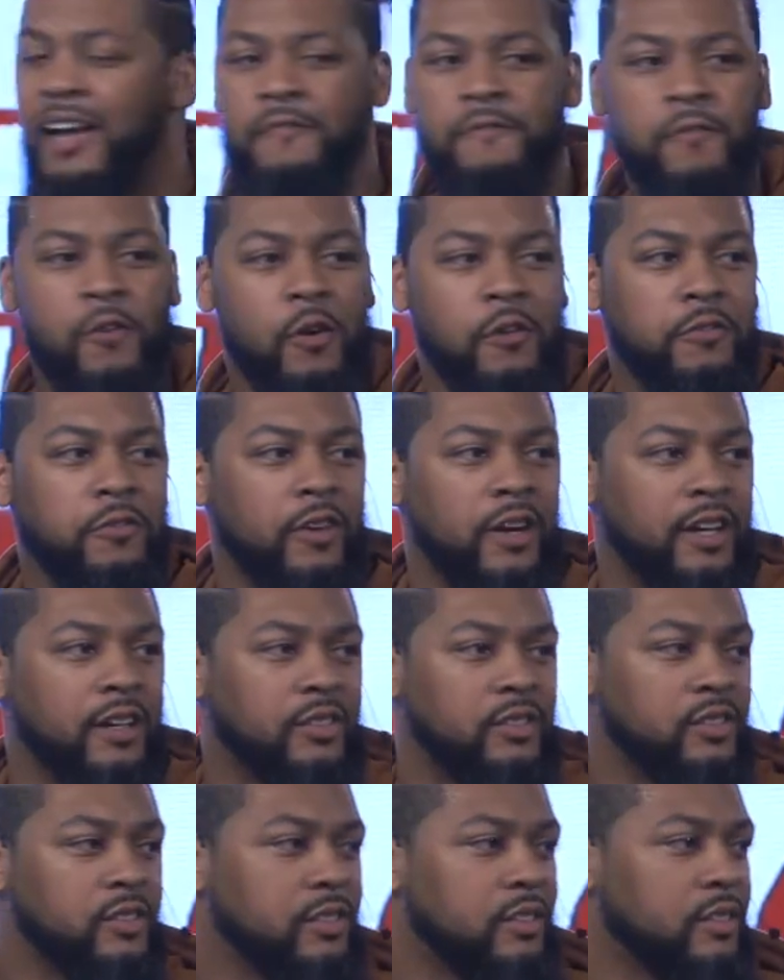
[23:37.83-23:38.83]
four
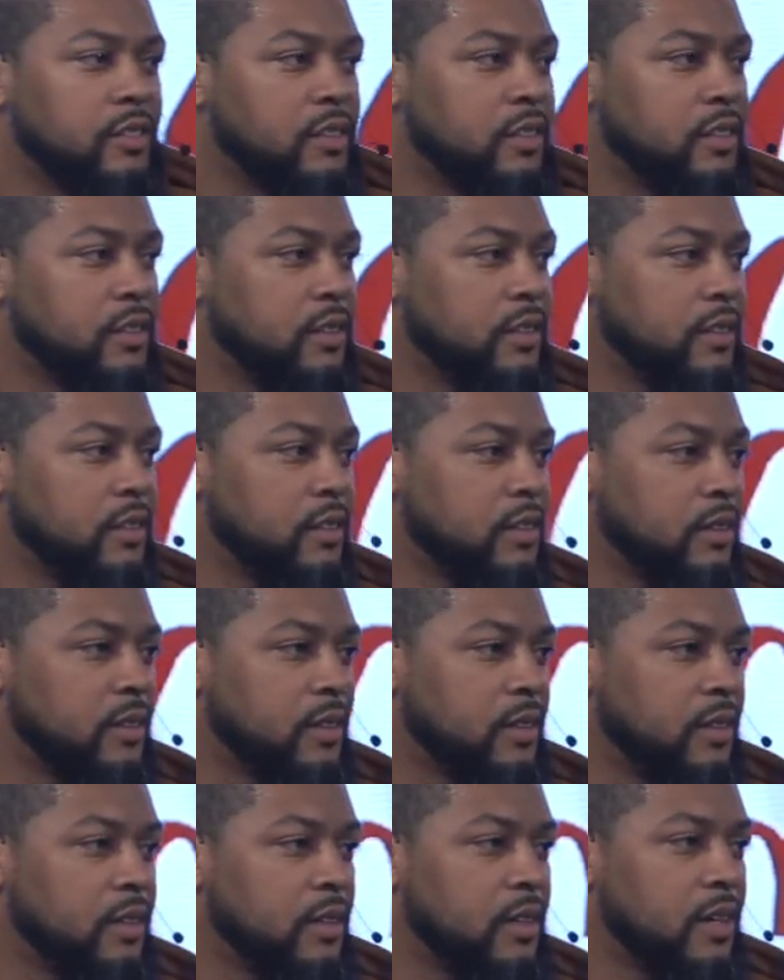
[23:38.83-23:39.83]
friends.
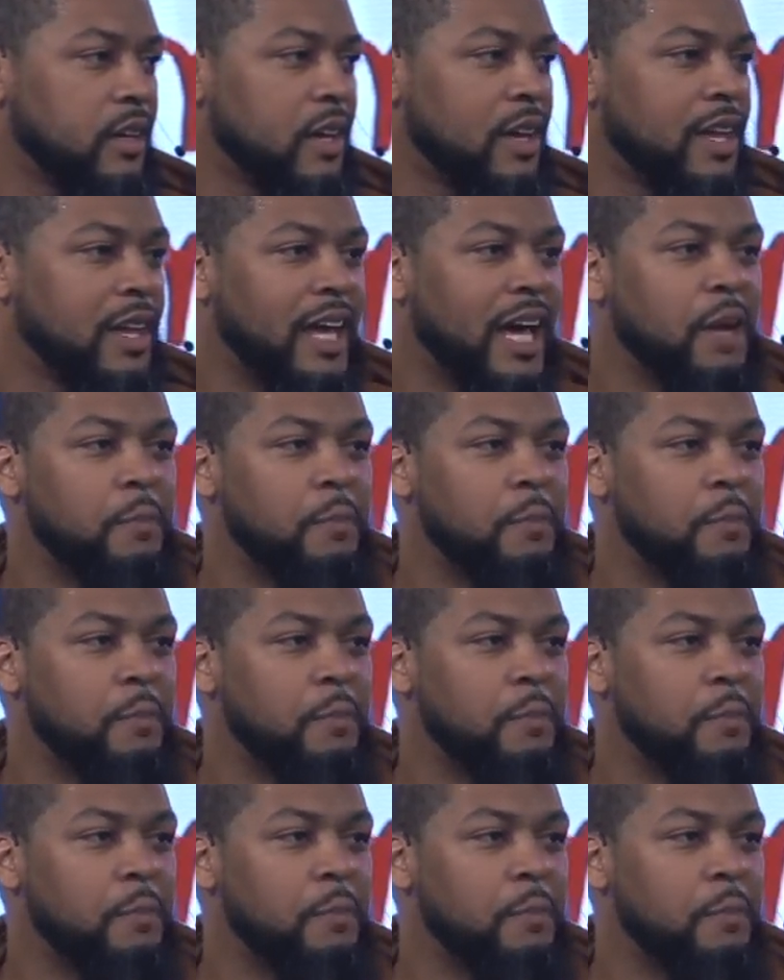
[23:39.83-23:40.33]
Now, to be